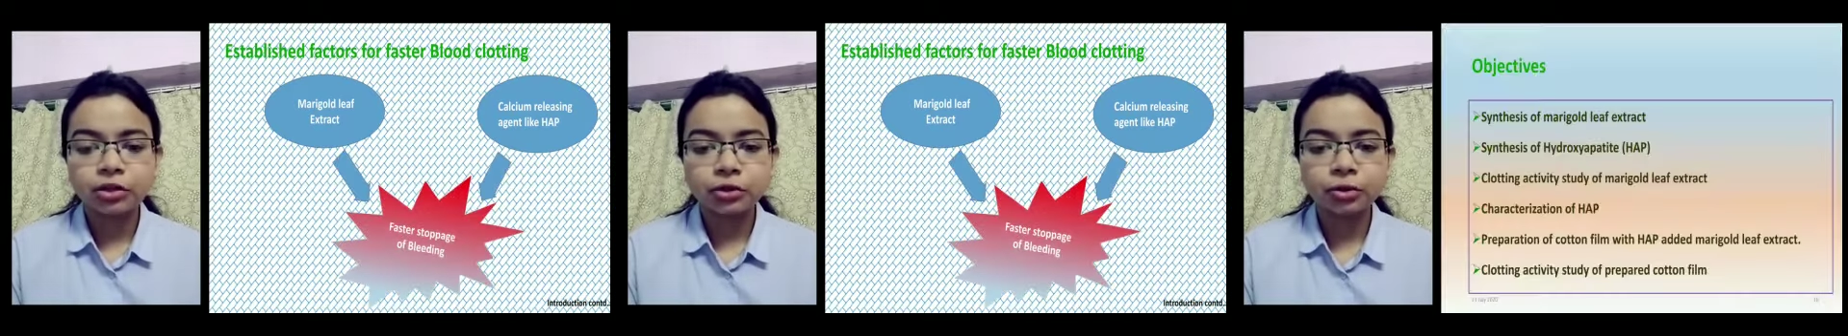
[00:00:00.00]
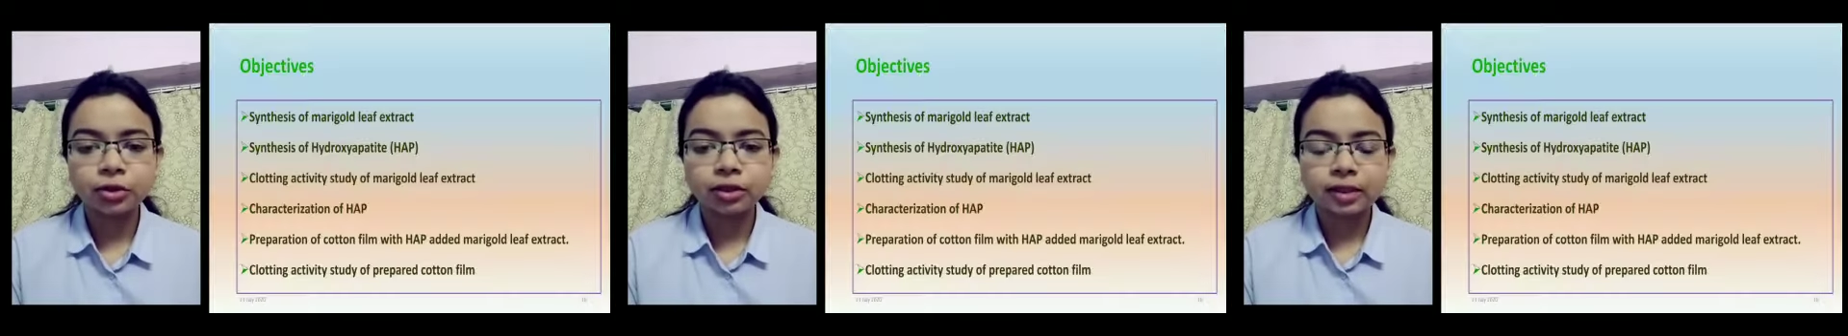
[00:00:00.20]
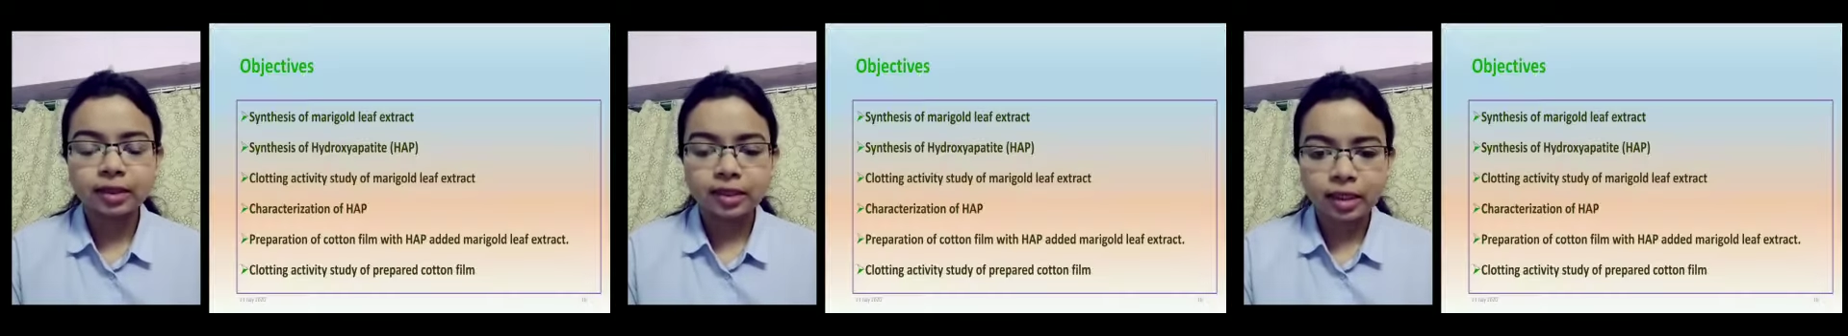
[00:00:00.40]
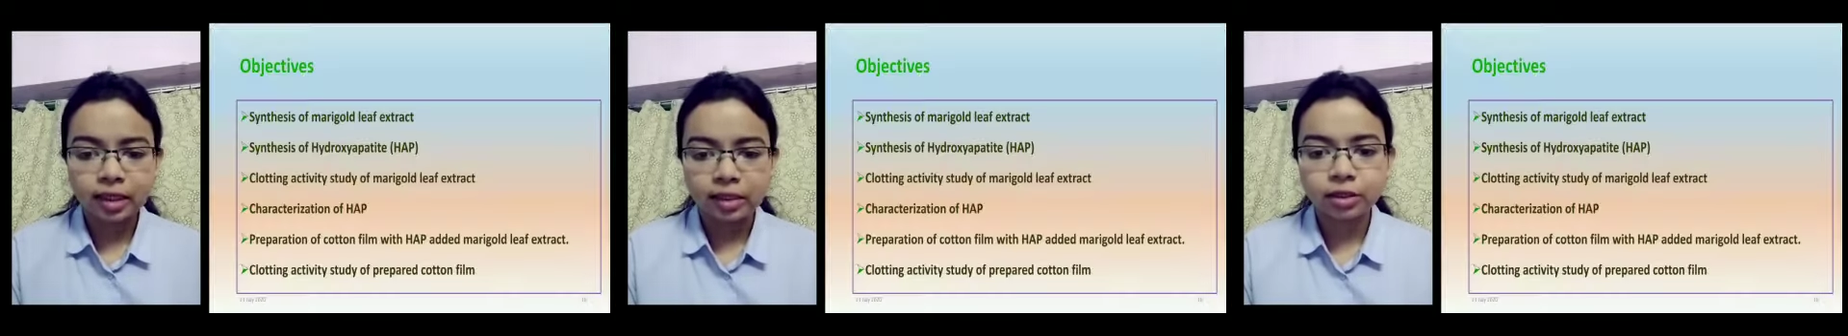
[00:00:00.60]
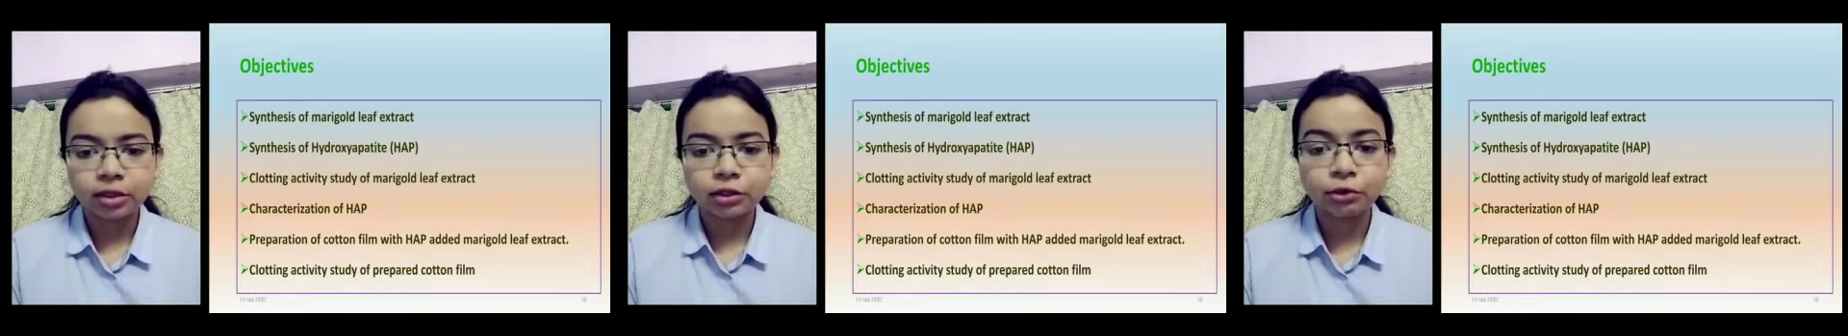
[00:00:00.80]
to
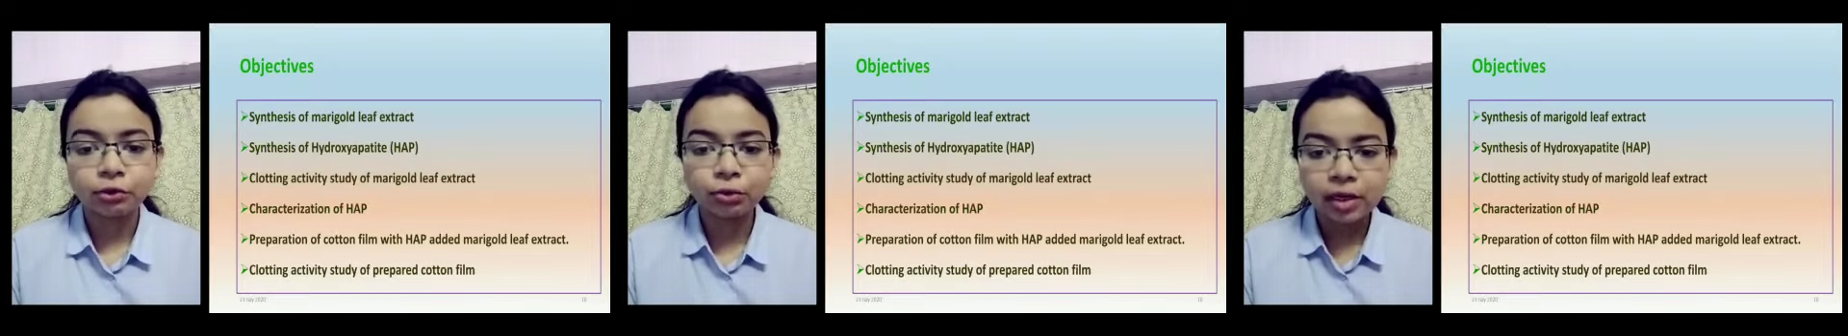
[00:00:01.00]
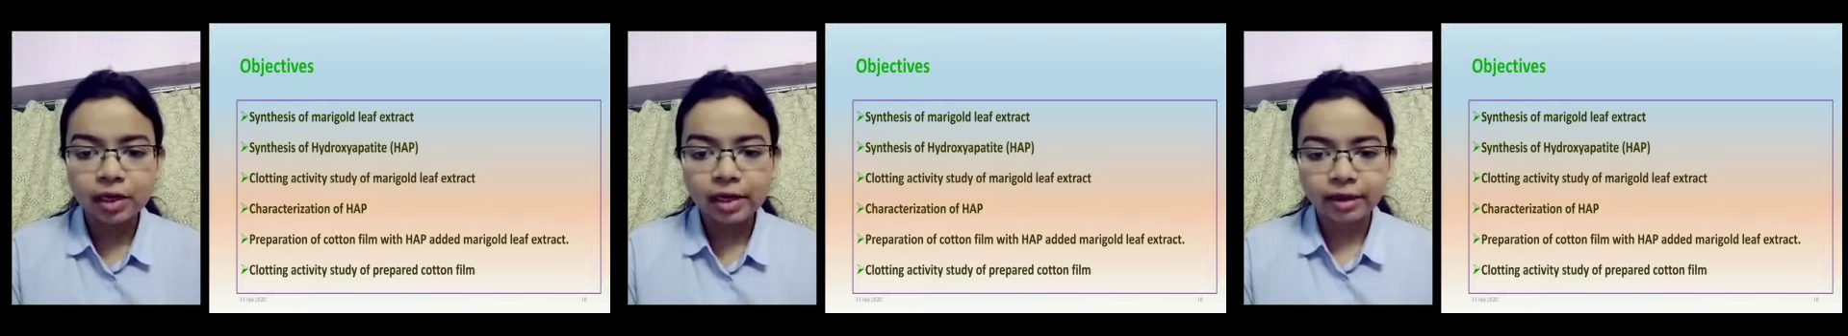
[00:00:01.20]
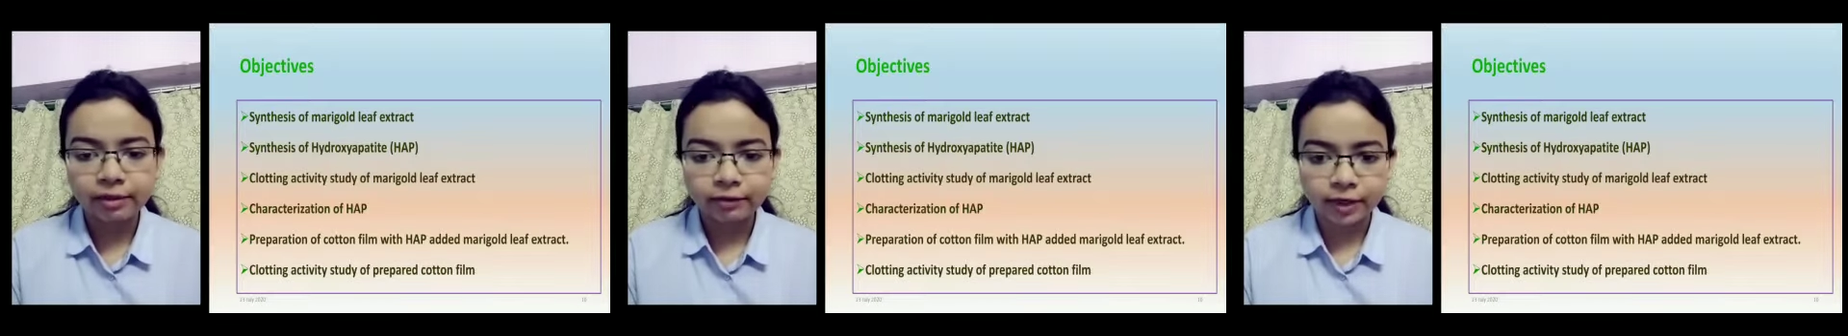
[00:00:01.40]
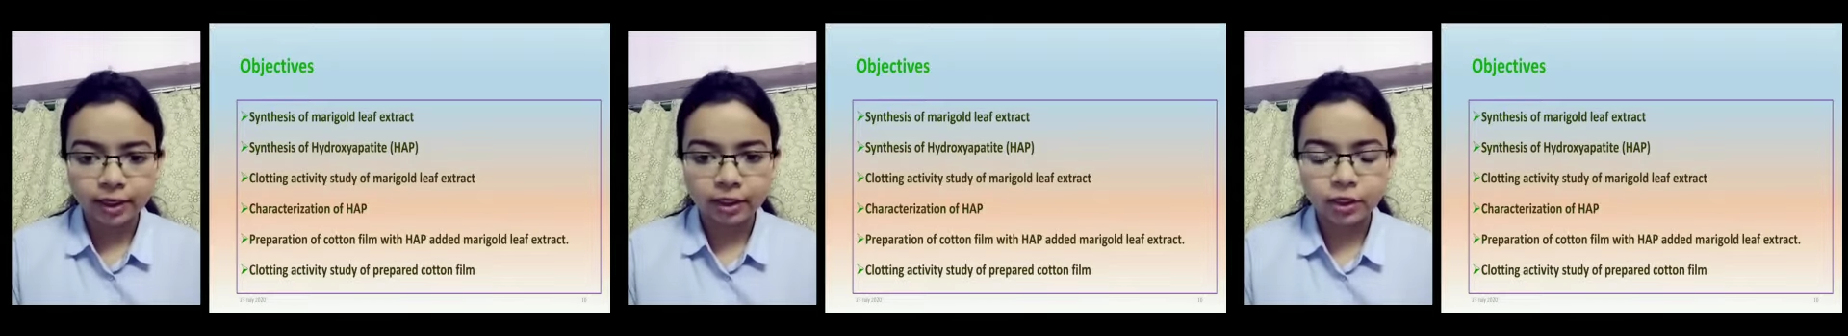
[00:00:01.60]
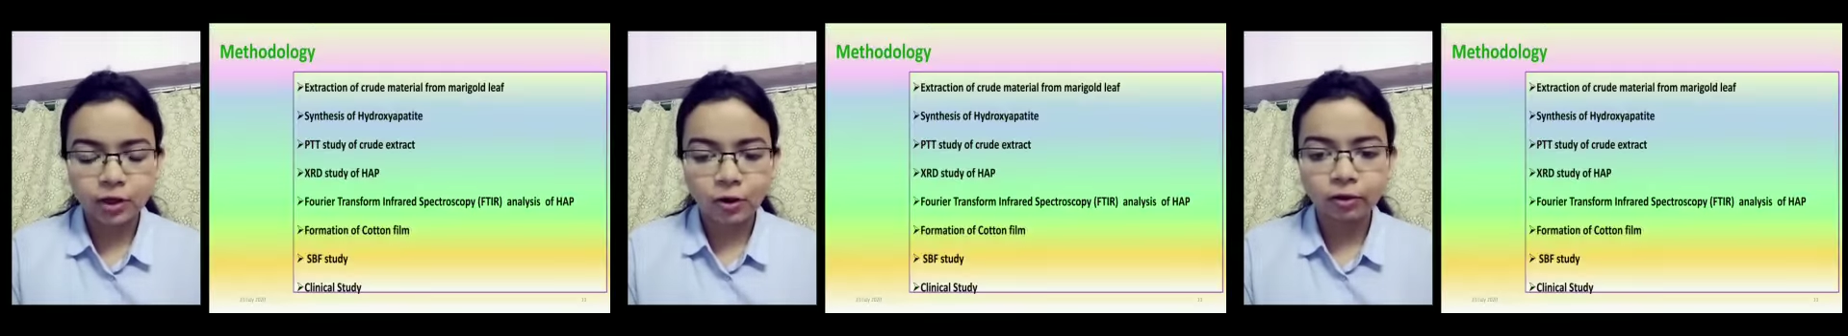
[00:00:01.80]
see the dual
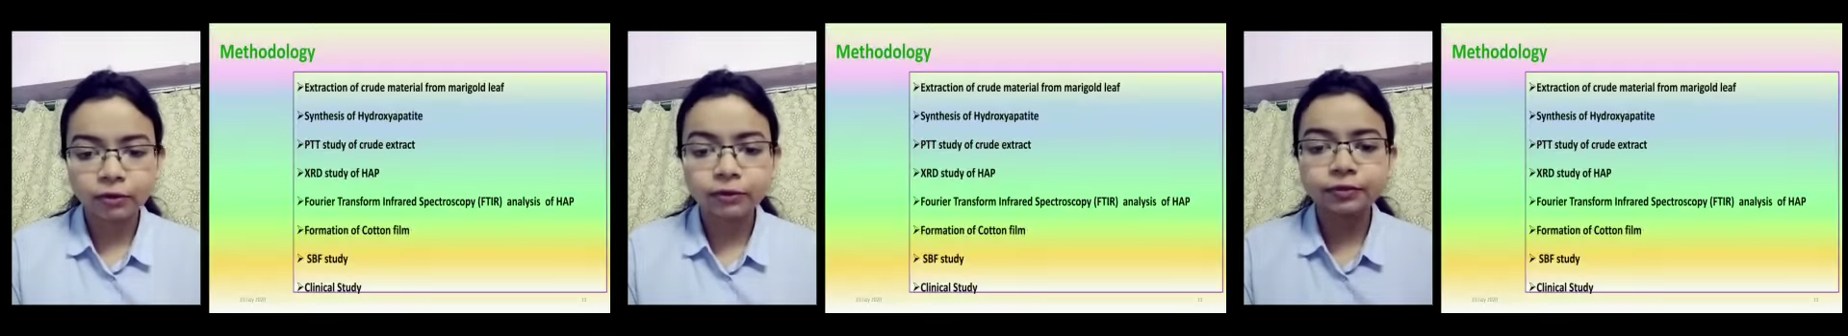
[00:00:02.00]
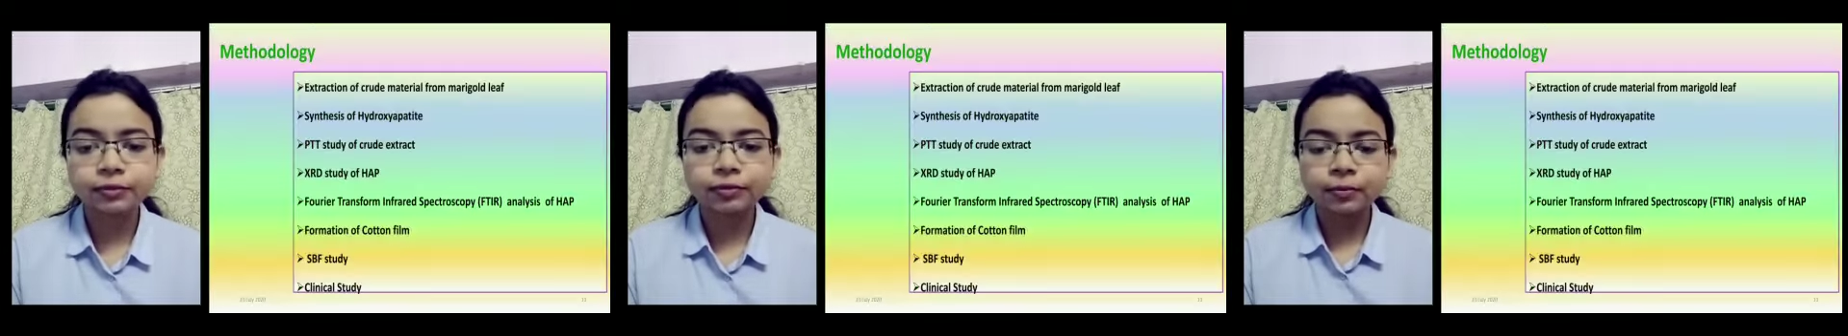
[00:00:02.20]
effect of